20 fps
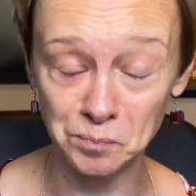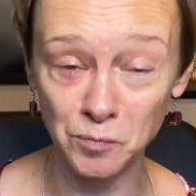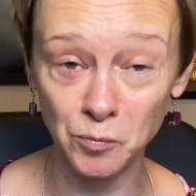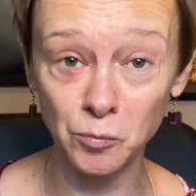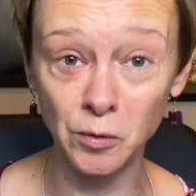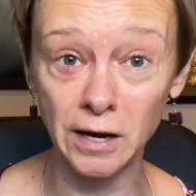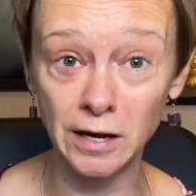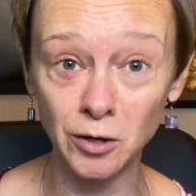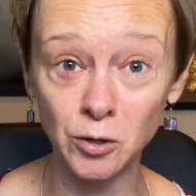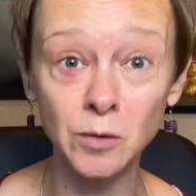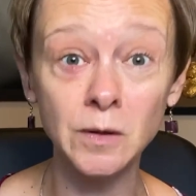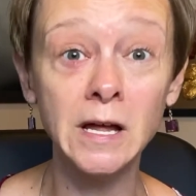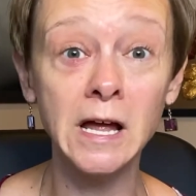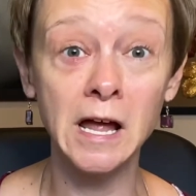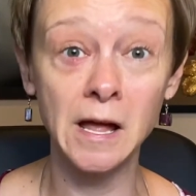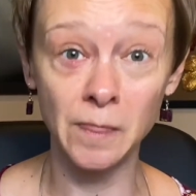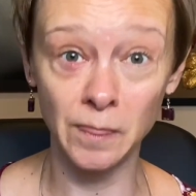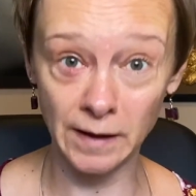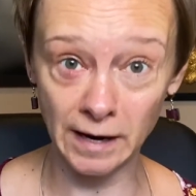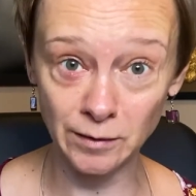Well,
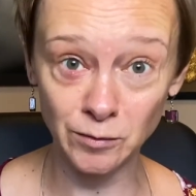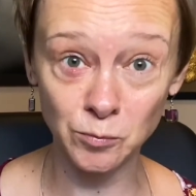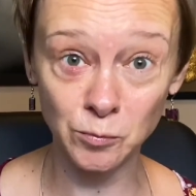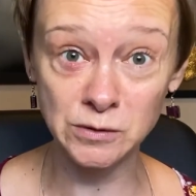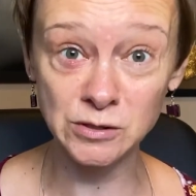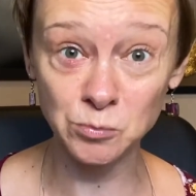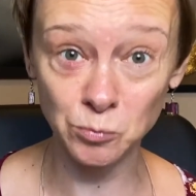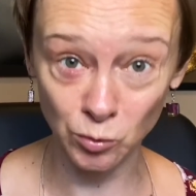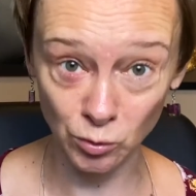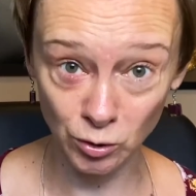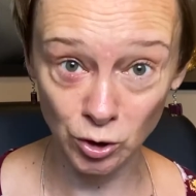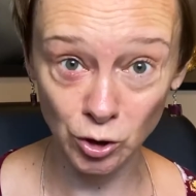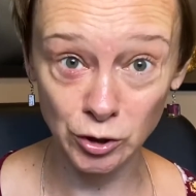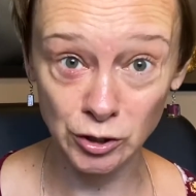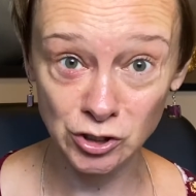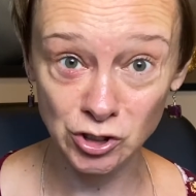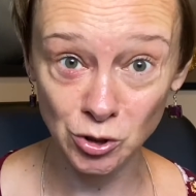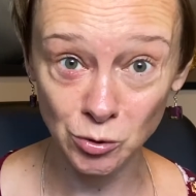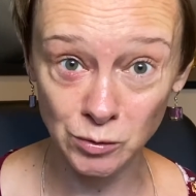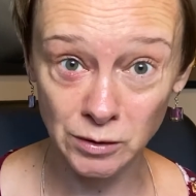that's what we're going to
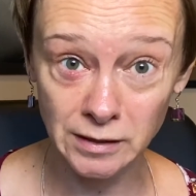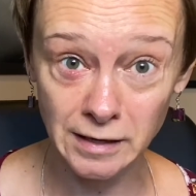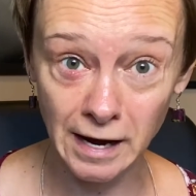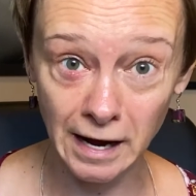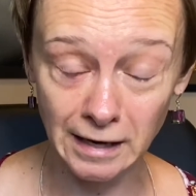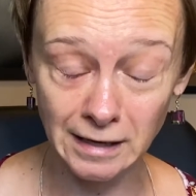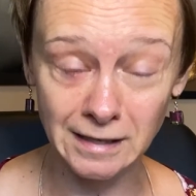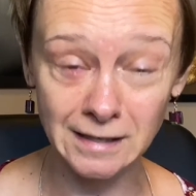do today,